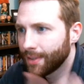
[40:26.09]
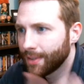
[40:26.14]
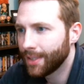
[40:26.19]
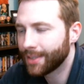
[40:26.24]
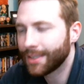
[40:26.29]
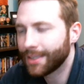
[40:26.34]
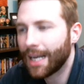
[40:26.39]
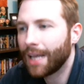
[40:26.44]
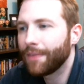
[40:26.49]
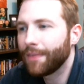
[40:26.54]

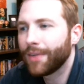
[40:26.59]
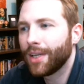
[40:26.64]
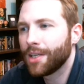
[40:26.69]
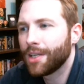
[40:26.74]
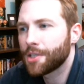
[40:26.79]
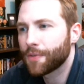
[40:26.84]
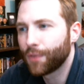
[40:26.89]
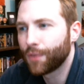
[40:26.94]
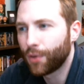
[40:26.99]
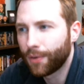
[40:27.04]
It's not even in
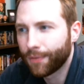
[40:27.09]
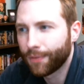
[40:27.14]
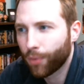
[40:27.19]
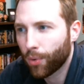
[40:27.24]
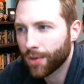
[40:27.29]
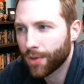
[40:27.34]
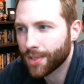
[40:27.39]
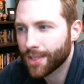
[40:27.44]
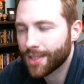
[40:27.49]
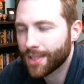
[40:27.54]
its full
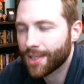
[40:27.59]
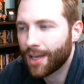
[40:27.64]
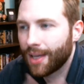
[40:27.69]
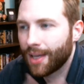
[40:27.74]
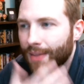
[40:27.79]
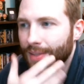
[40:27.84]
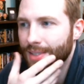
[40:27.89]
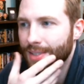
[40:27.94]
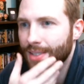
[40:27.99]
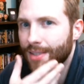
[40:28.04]
force. It's
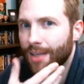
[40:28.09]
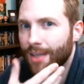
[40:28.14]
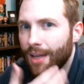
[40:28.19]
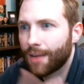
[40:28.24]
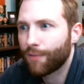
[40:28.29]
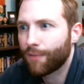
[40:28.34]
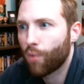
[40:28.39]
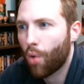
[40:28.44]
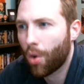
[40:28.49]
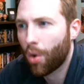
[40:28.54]
like, this is
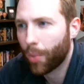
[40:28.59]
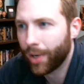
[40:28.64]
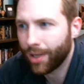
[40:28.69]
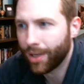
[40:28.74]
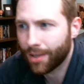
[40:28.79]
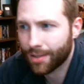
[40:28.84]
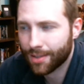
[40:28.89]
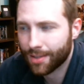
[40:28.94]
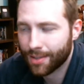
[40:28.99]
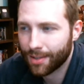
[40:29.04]
like 4
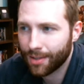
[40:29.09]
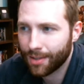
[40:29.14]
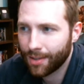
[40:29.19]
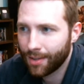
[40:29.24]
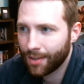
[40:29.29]
weeks.